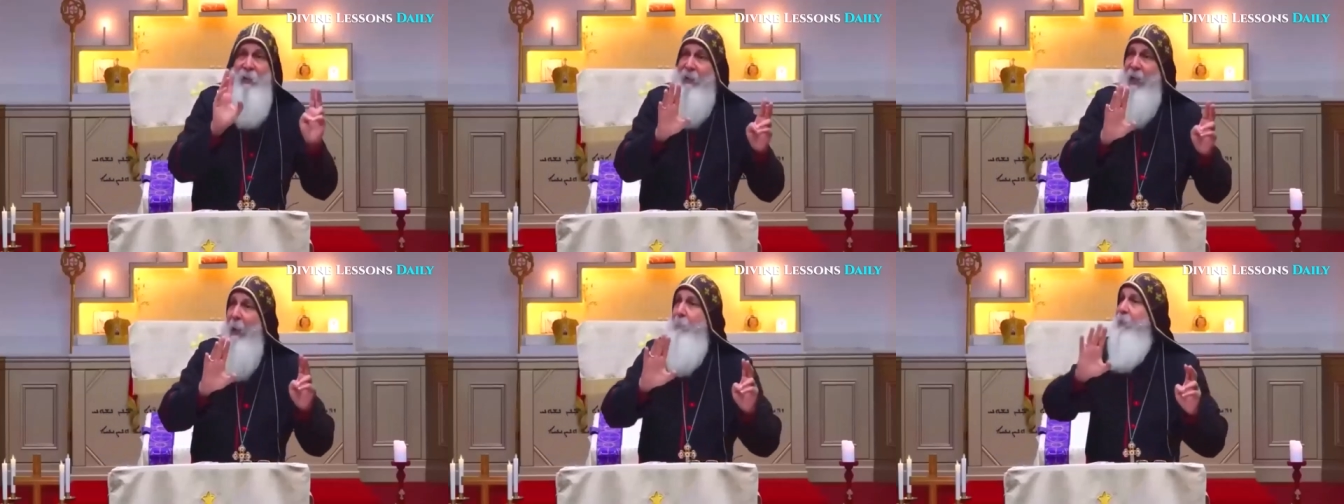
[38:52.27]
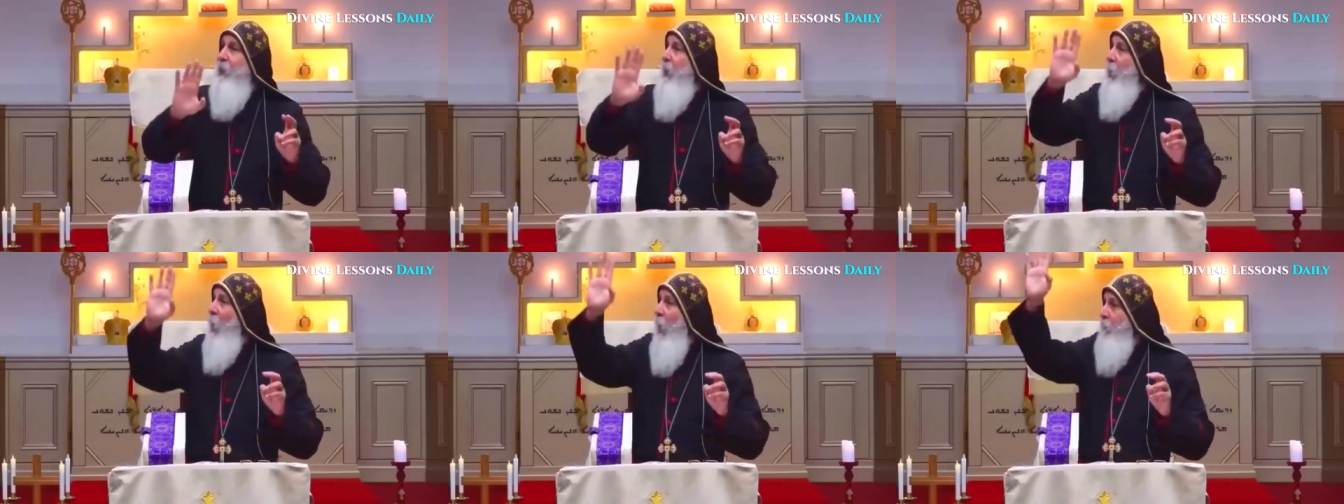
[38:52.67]

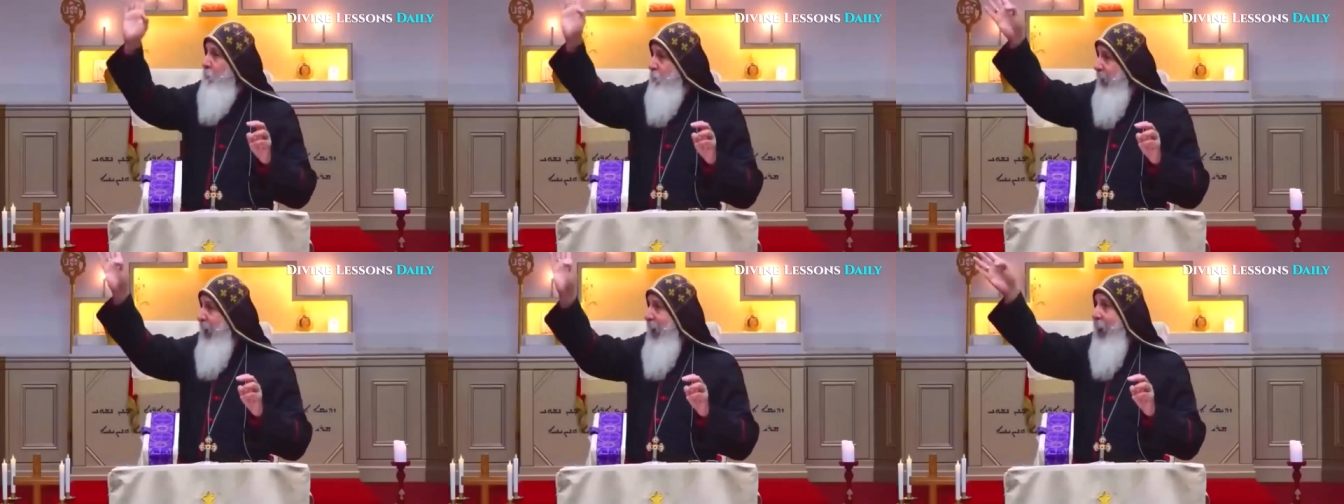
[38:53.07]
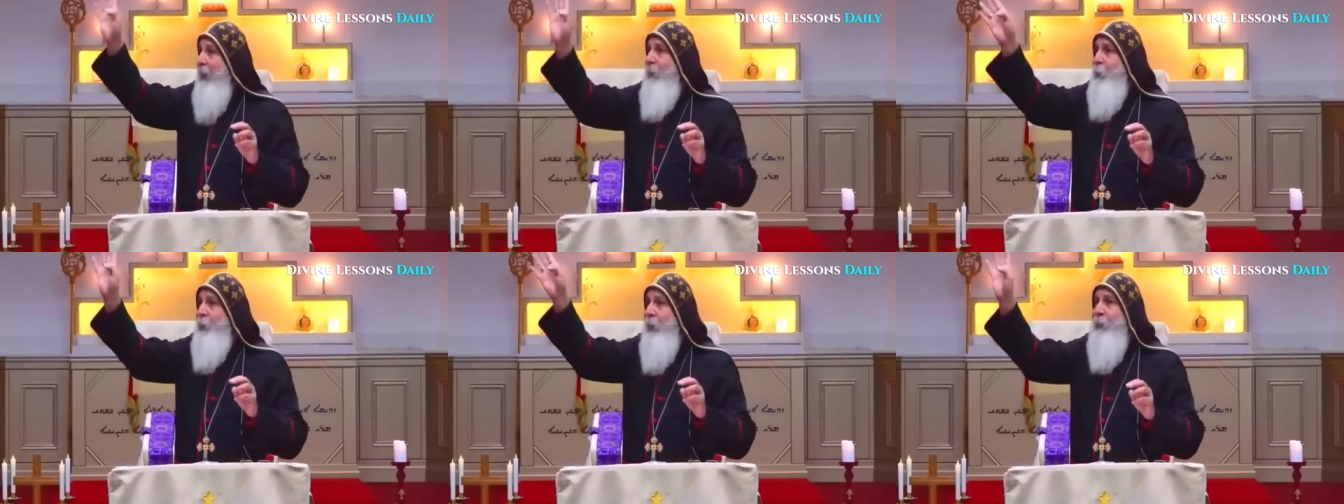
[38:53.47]
something of the
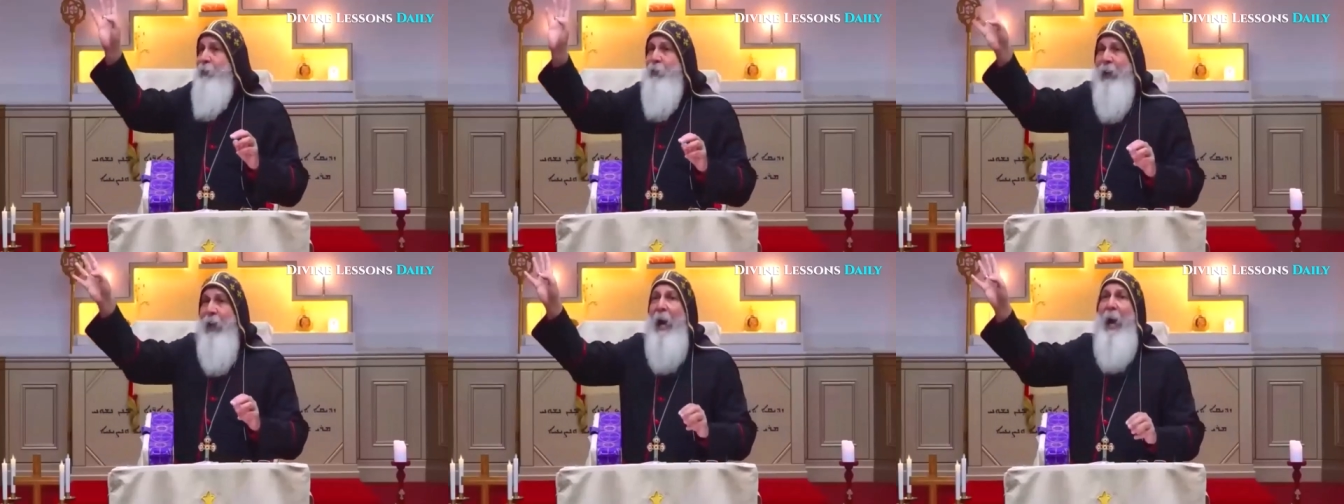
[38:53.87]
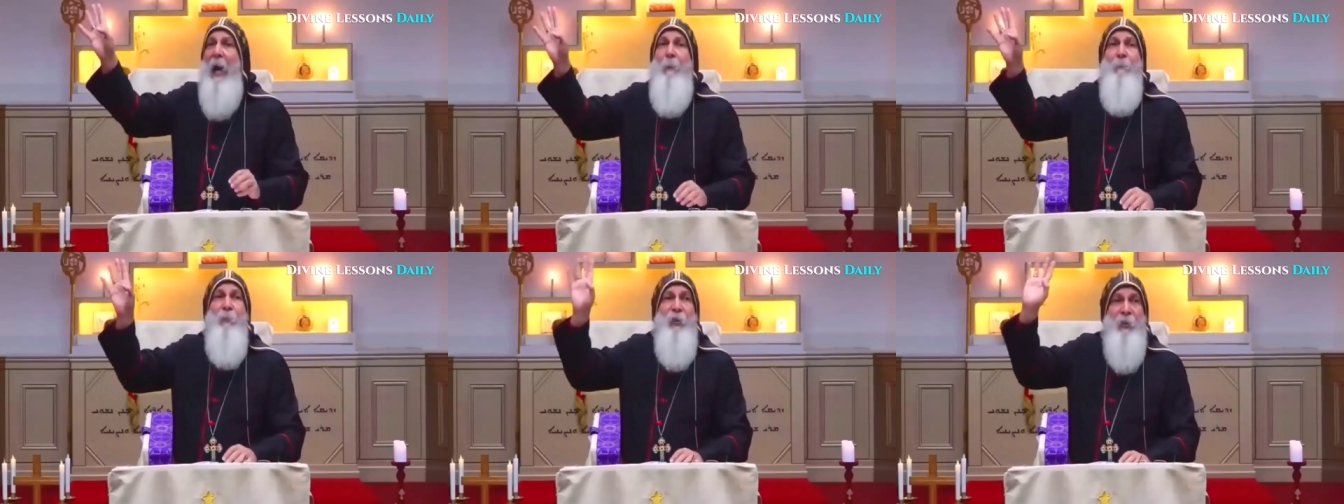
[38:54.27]
ancient
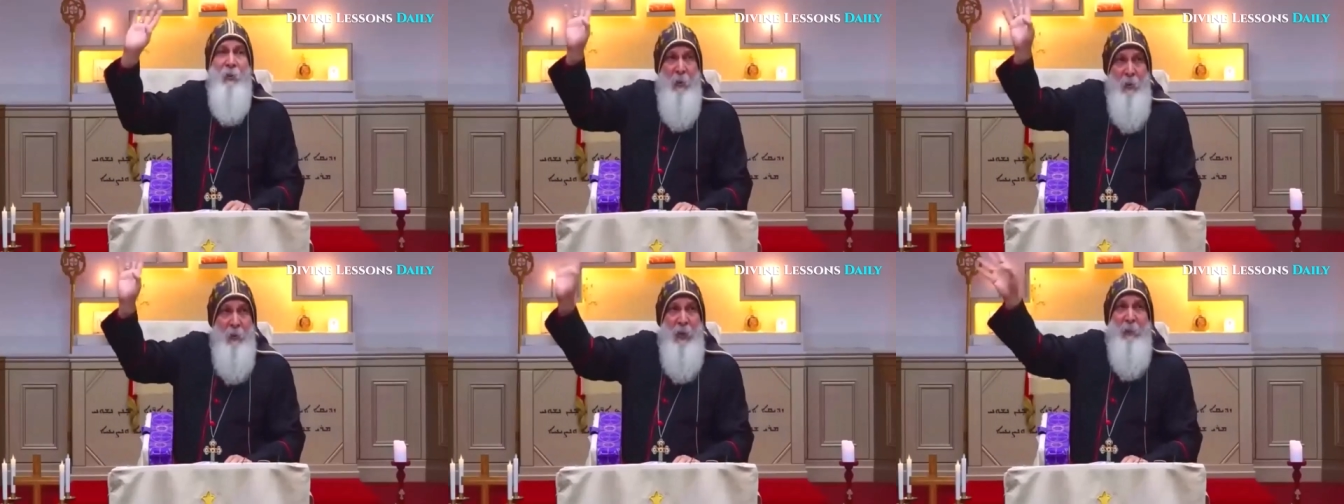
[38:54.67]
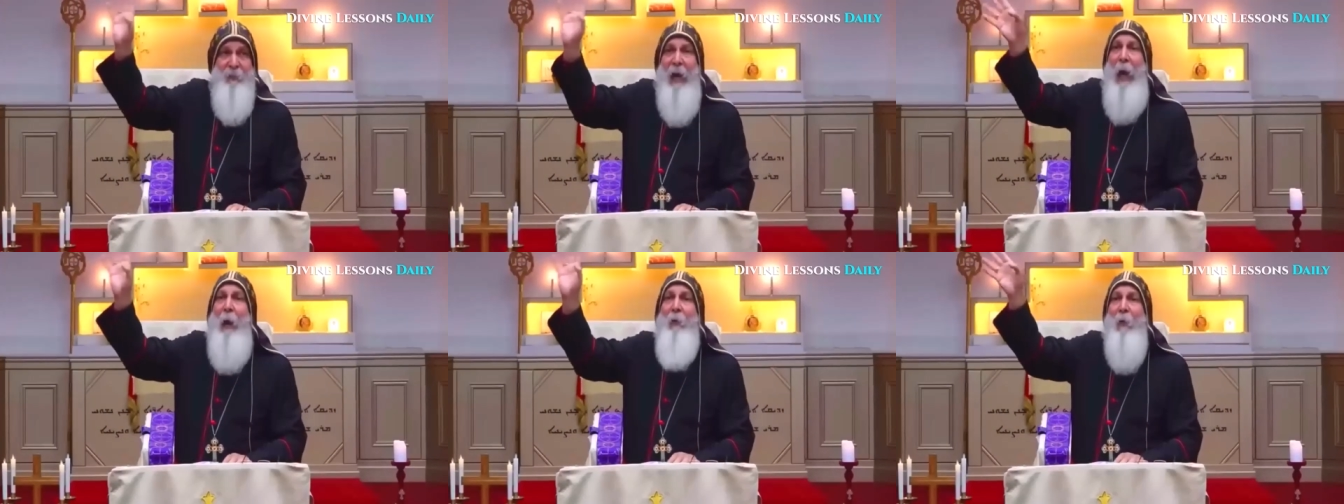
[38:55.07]
times, the
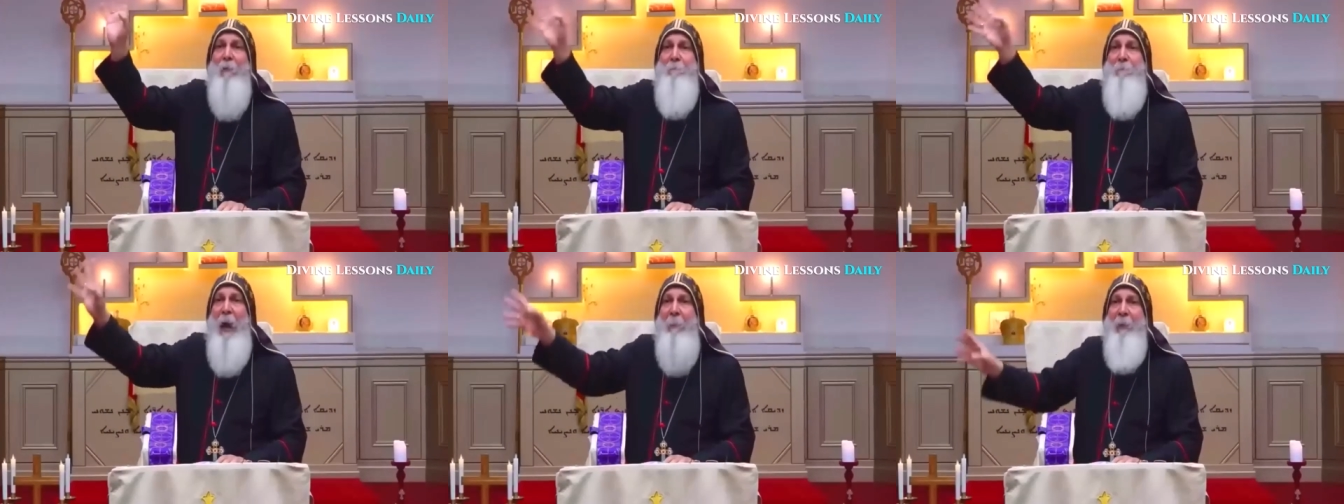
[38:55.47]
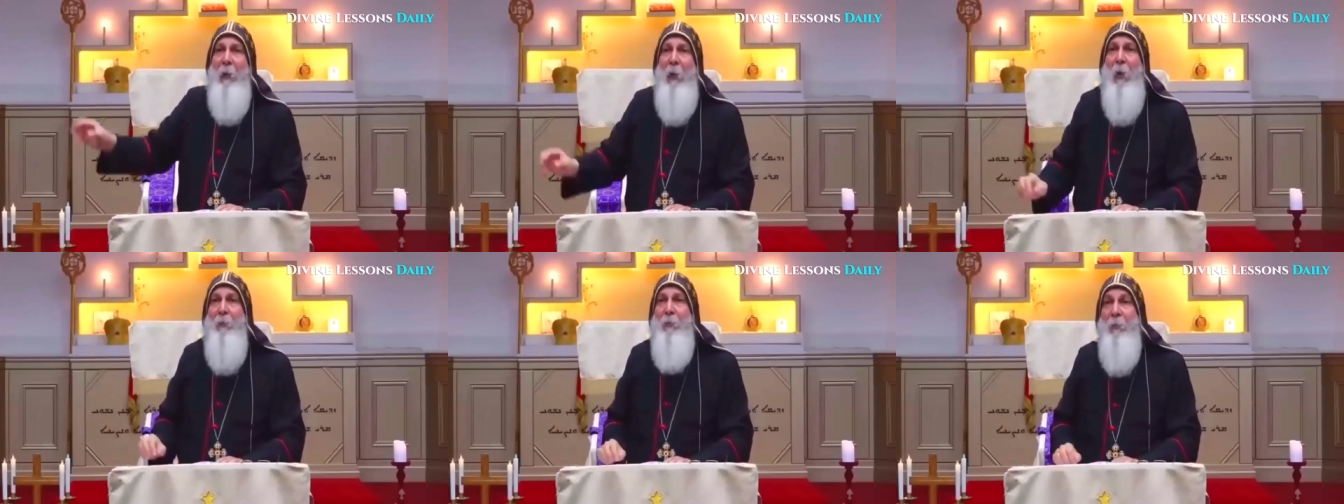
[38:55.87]
Tower of
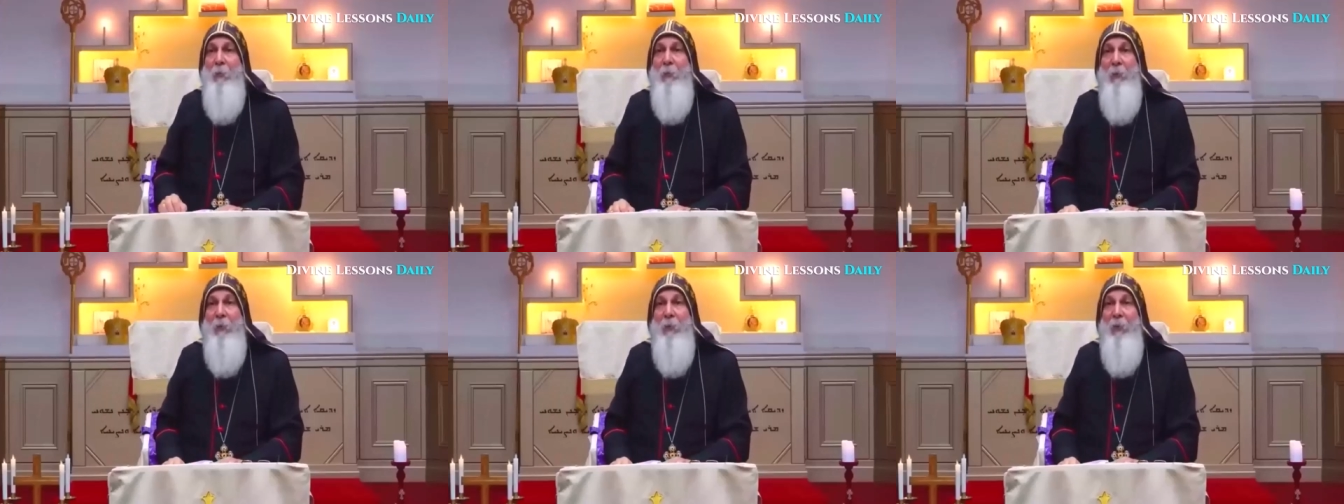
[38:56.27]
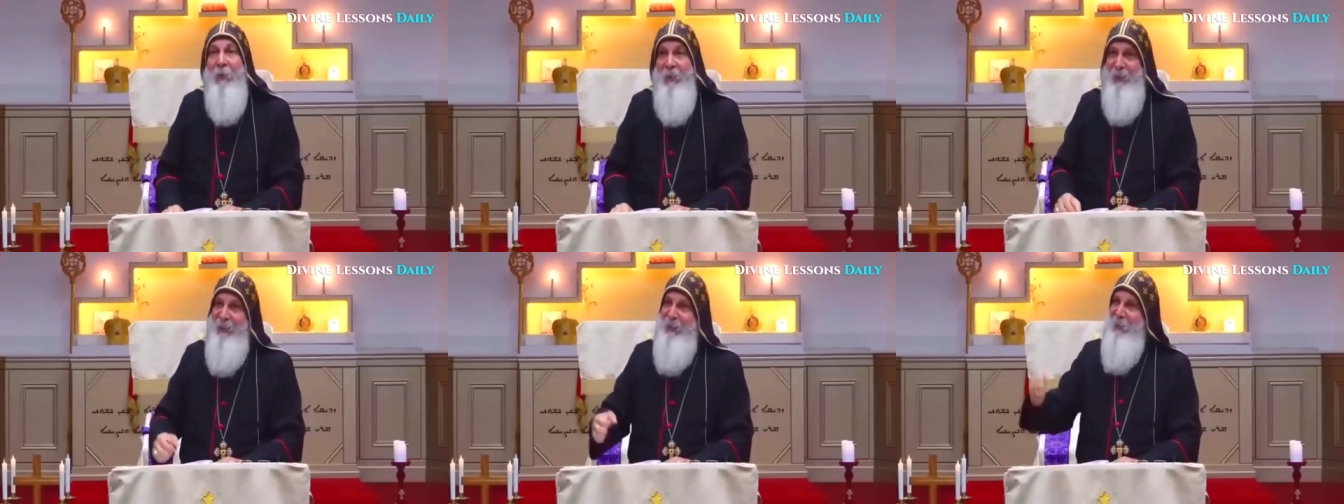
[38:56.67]
Babylon,
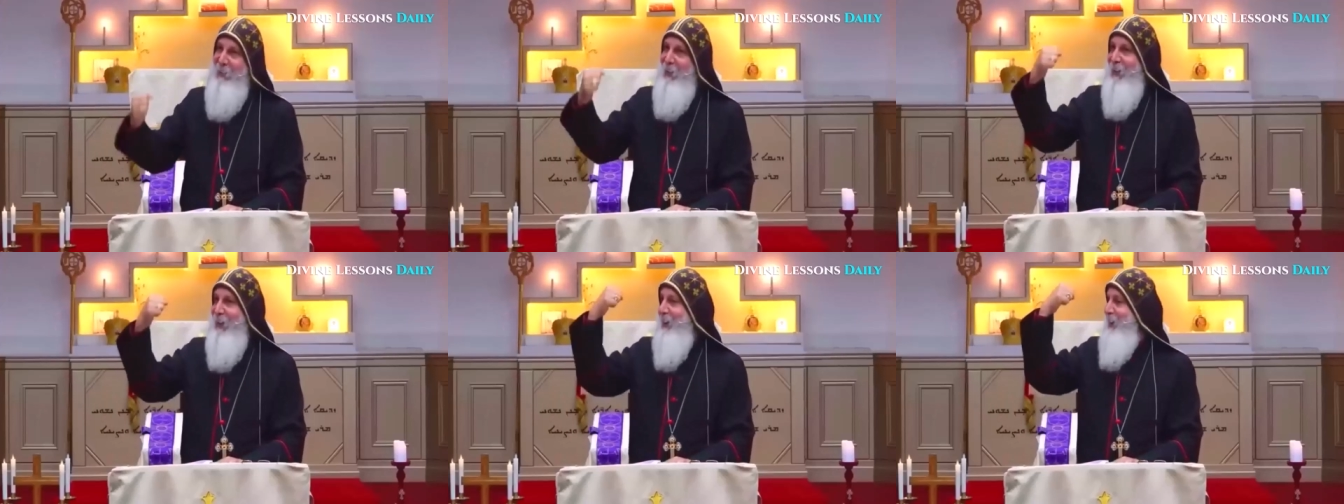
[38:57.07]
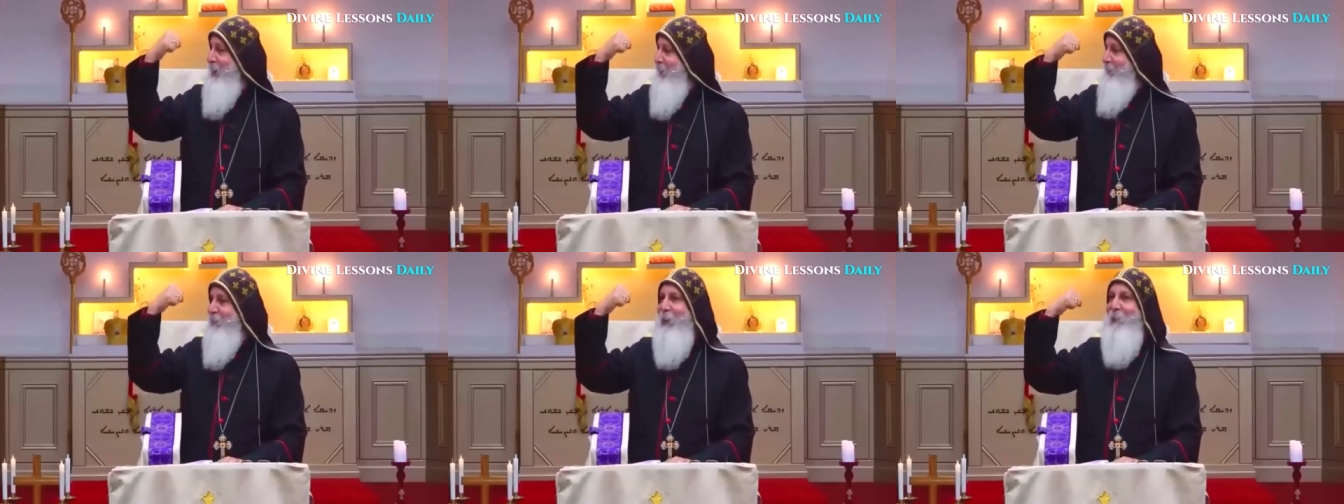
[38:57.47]
where I
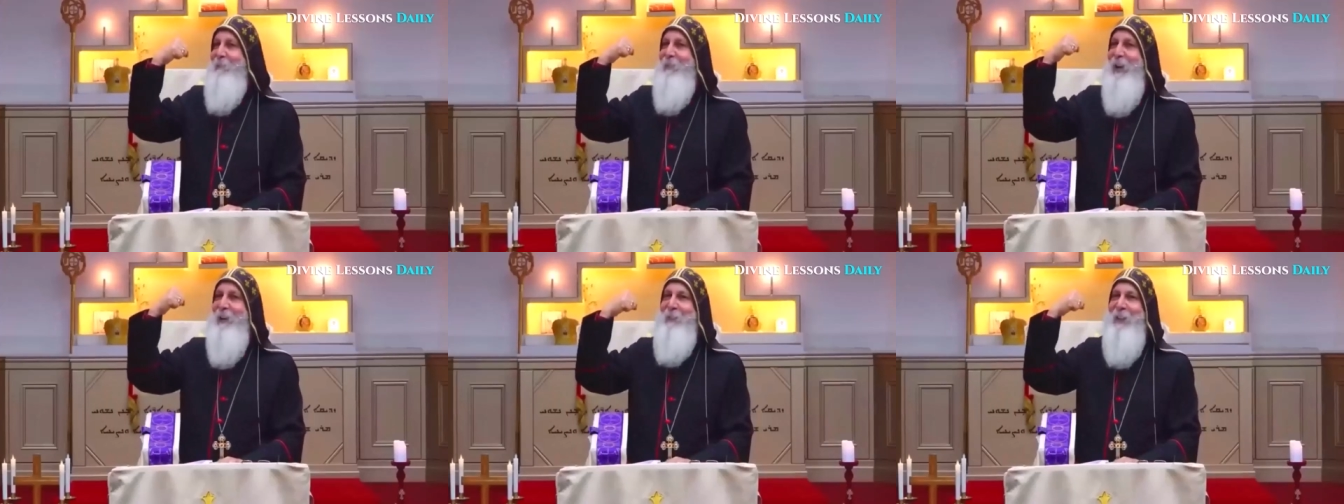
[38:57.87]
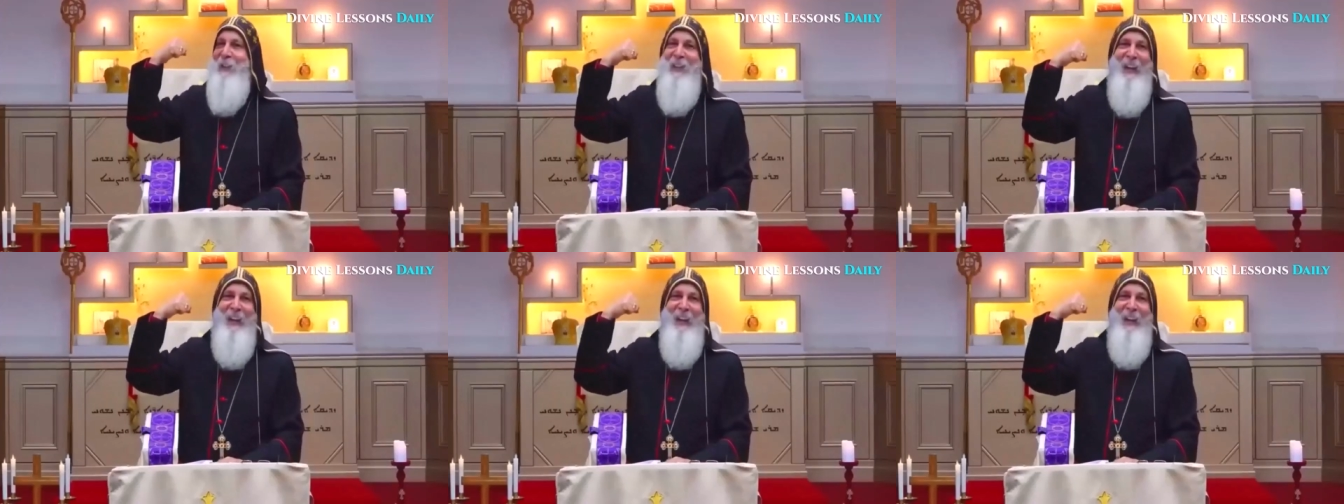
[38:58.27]
come from, baby.